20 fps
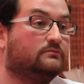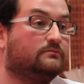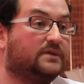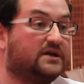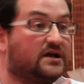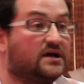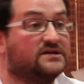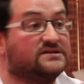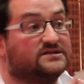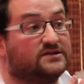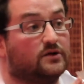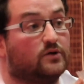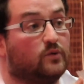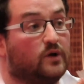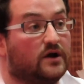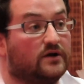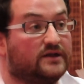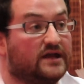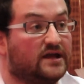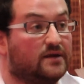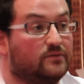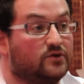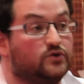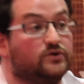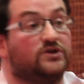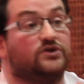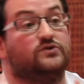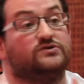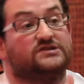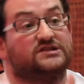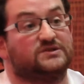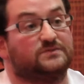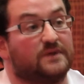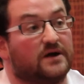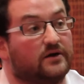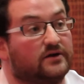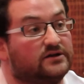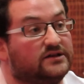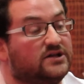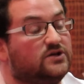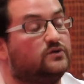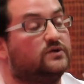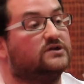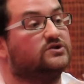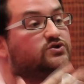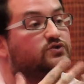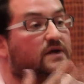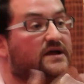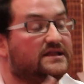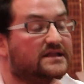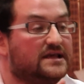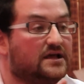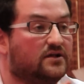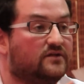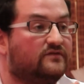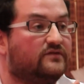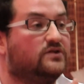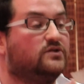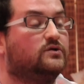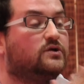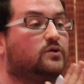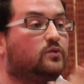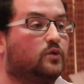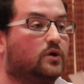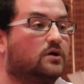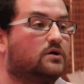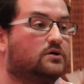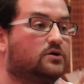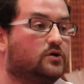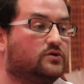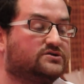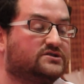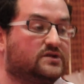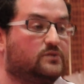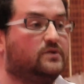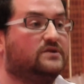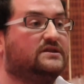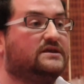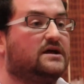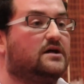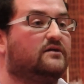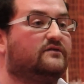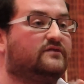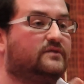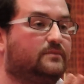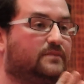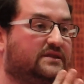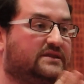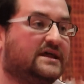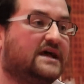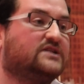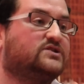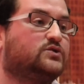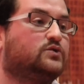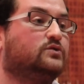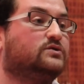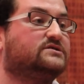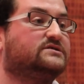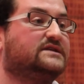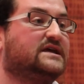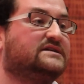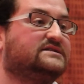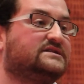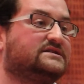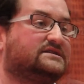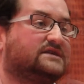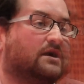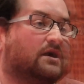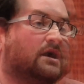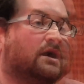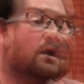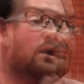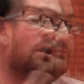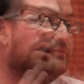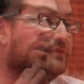Because they're a wild animal, you can use it sparingly, you can train the elephant, you can work closely with the elephant, but that tool is necessary.